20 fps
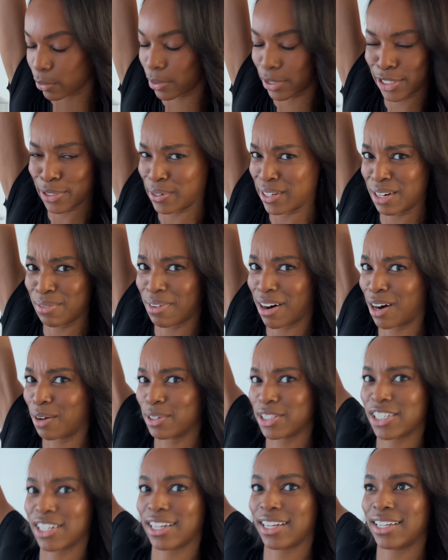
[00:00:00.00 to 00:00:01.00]
we're doing tomorrow,
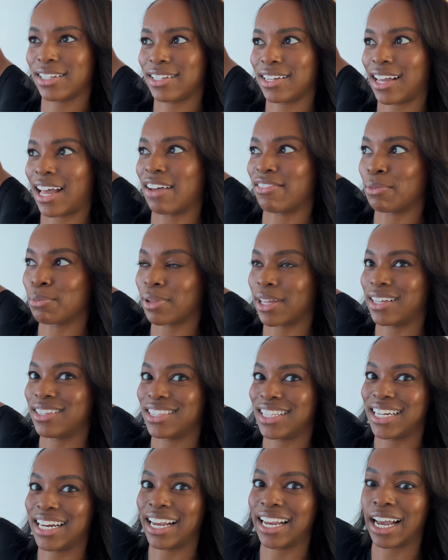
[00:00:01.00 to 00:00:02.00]
which I haven't
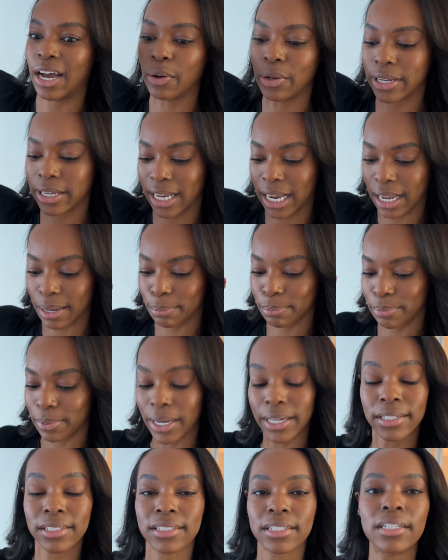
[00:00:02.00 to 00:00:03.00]
planned the day out yet,
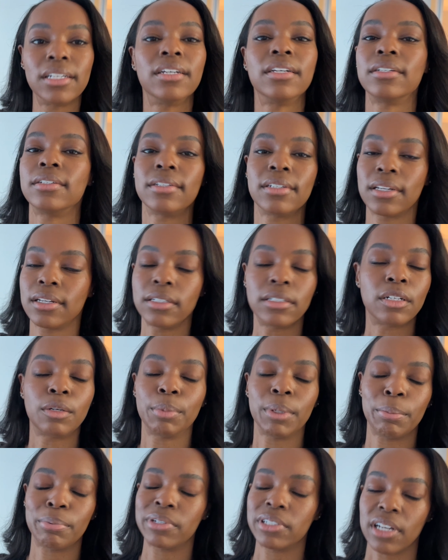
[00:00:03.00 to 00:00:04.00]
but it'll
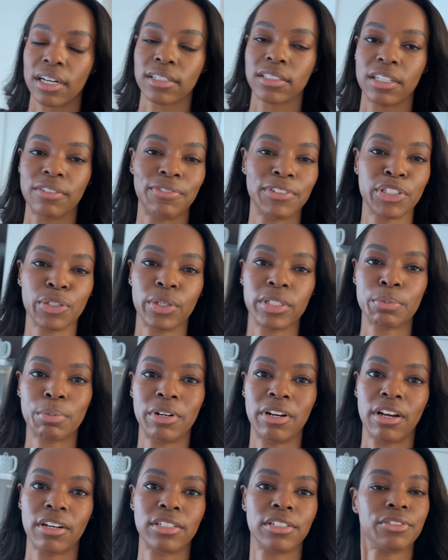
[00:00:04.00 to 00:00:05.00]
be productive. It's always
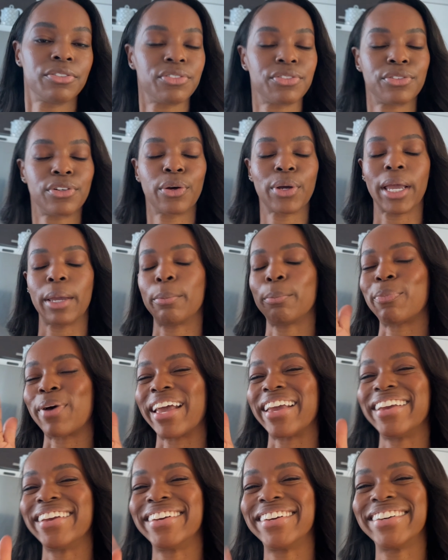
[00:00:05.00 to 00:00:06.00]
productive. Okay, bye.